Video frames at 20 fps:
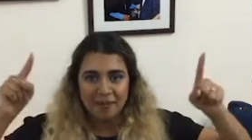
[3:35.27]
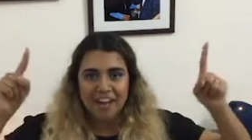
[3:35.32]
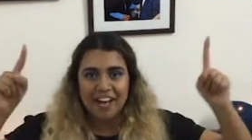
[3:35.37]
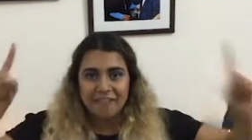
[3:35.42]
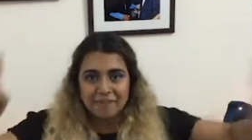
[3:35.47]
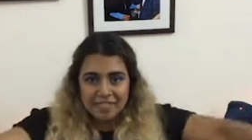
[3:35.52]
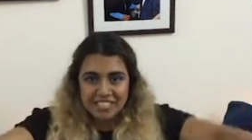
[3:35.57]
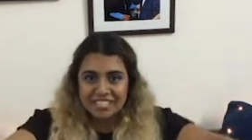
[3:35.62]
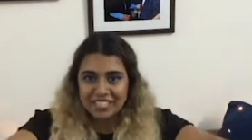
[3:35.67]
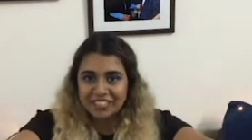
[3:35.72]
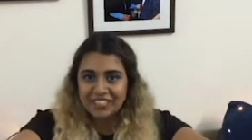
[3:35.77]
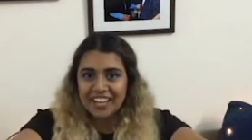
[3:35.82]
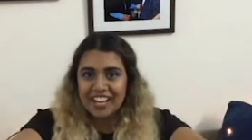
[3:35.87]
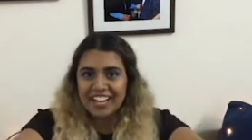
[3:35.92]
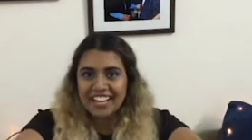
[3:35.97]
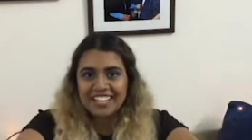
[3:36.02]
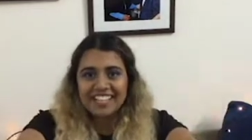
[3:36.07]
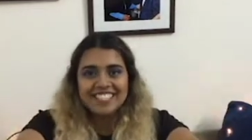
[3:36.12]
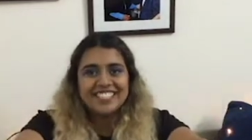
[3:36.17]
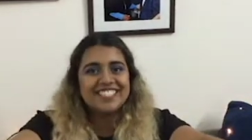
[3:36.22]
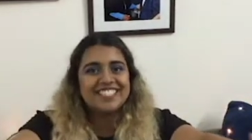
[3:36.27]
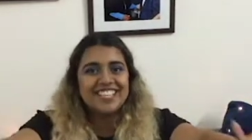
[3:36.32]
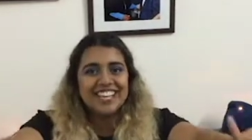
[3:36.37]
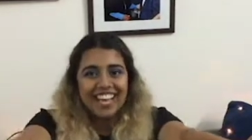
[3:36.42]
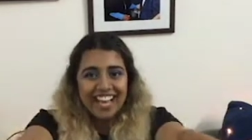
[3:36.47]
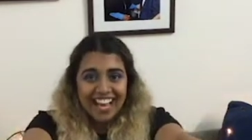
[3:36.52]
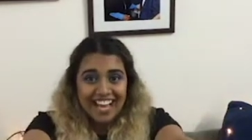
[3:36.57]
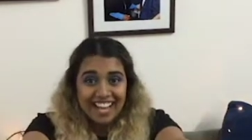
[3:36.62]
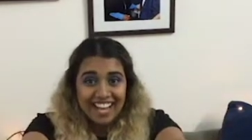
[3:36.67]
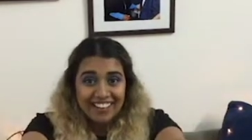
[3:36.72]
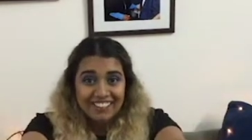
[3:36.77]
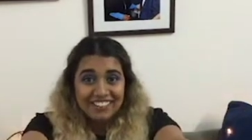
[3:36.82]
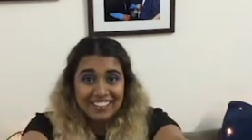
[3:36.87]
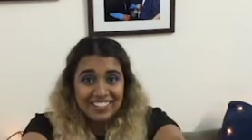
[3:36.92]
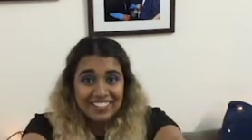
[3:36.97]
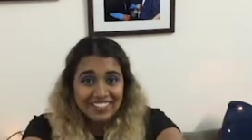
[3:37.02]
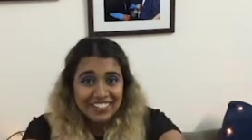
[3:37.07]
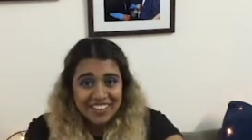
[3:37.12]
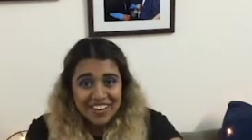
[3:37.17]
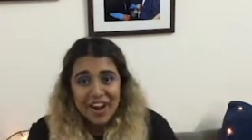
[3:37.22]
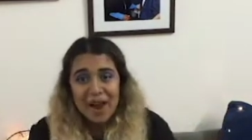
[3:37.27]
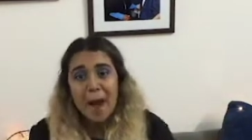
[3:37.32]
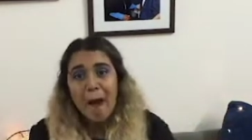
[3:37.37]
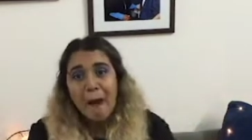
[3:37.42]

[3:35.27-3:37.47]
I miss you guys, I love you,